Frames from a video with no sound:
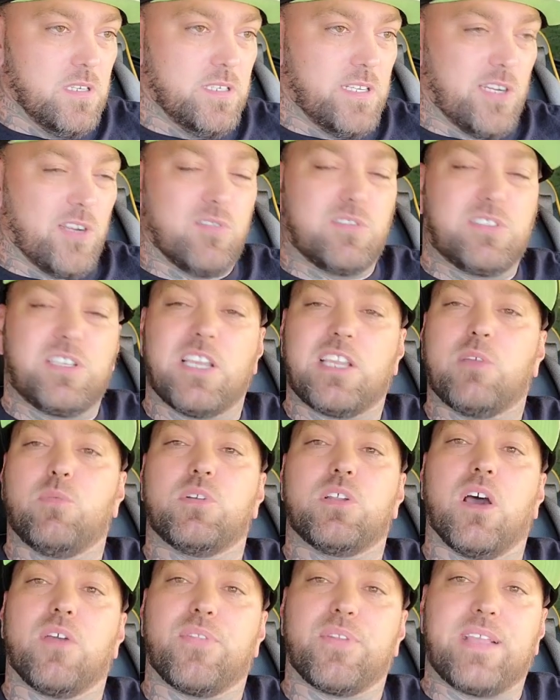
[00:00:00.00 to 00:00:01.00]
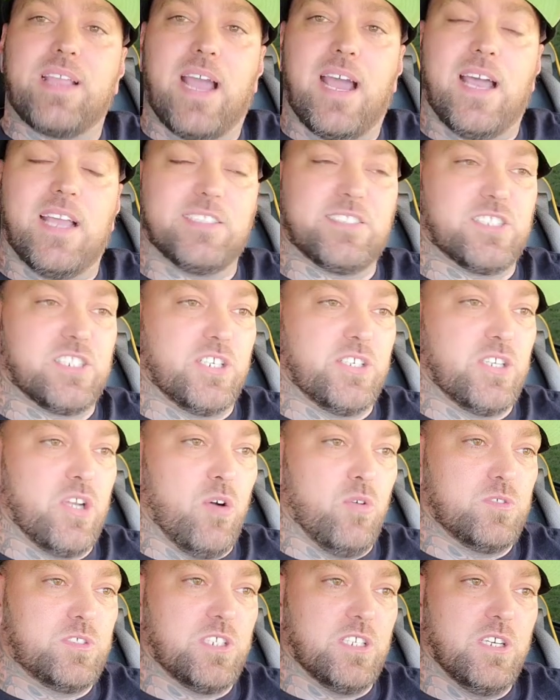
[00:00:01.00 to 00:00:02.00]
They're going to kick it with other guys that are
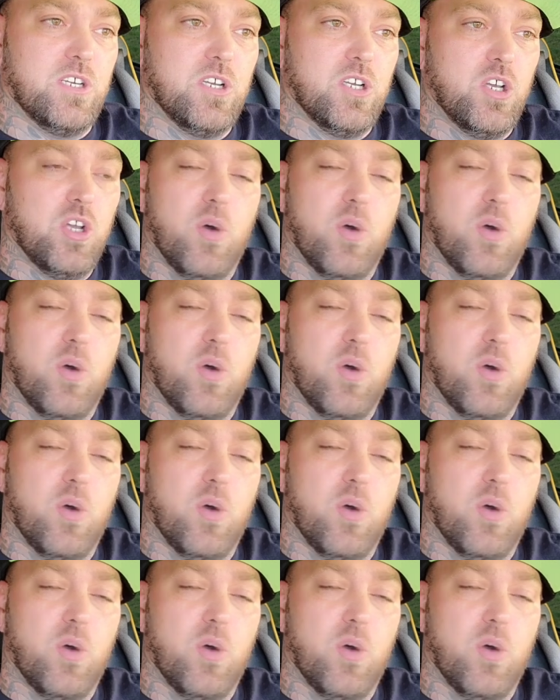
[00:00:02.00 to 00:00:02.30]
known to